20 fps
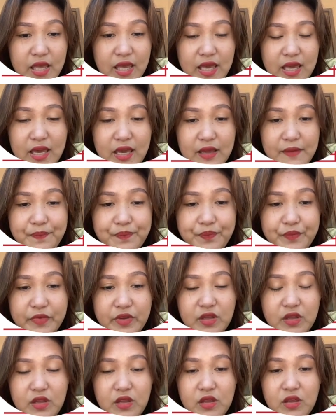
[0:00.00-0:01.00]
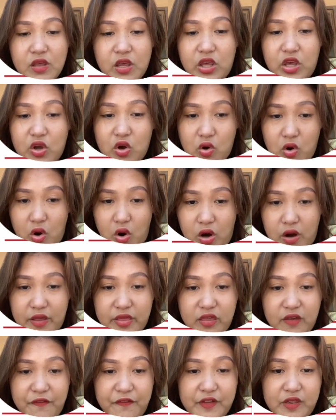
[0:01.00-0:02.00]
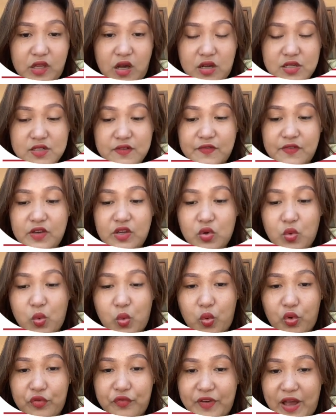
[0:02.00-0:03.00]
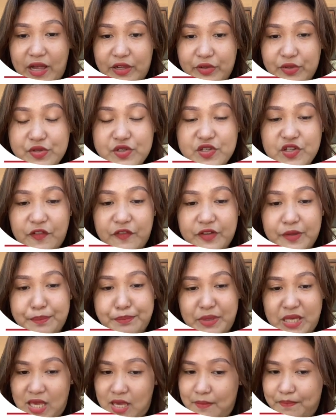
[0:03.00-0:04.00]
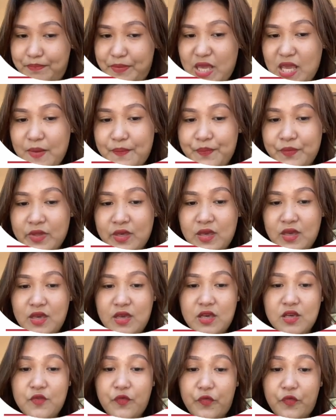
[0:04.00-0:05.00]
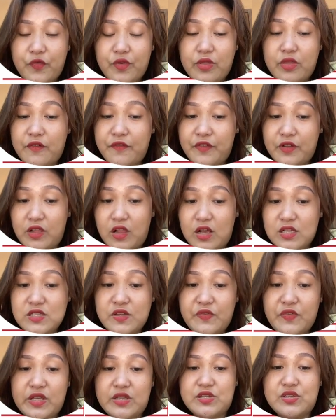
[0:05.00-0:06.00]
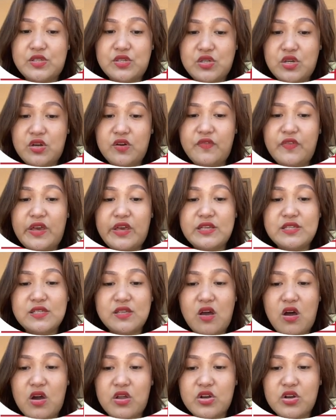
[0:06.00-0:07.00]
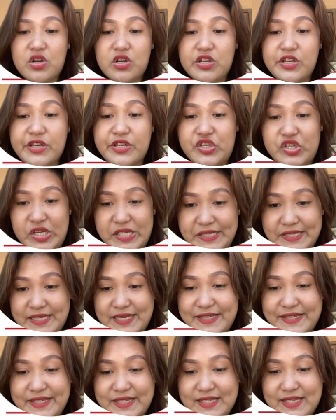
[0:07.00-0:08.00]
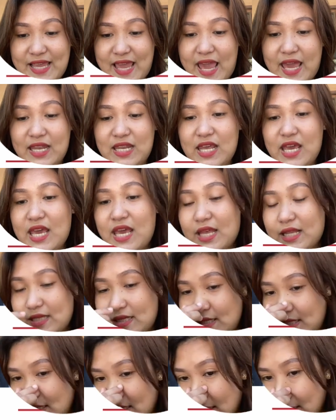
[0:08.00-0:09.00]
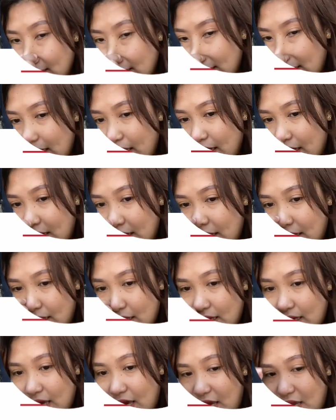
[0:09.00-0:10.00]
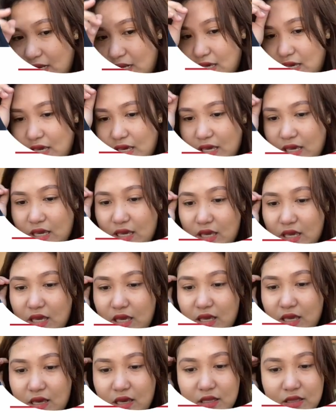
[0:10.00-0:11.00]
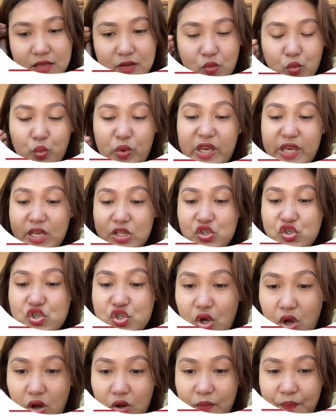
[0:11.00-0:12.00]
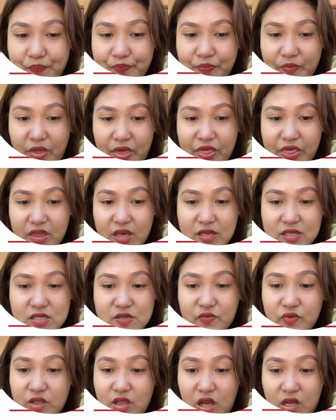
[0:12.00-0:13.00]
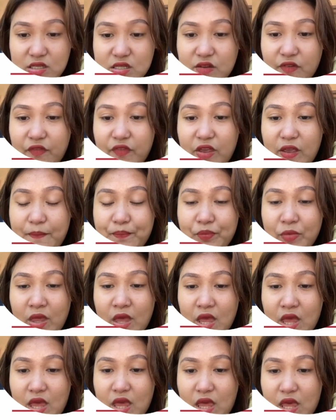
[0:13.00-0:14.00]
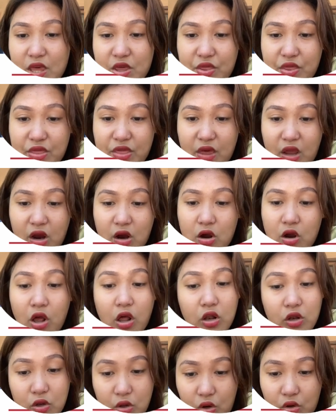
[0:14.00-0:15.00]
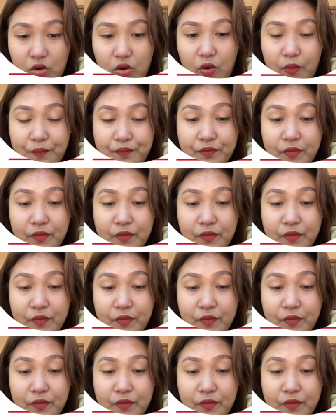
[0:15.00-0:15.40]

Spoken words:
And here are the philosophy and core values of the PNP. The philosophy is service, honor, and justice, and and it we can saw this philosophy in their logo.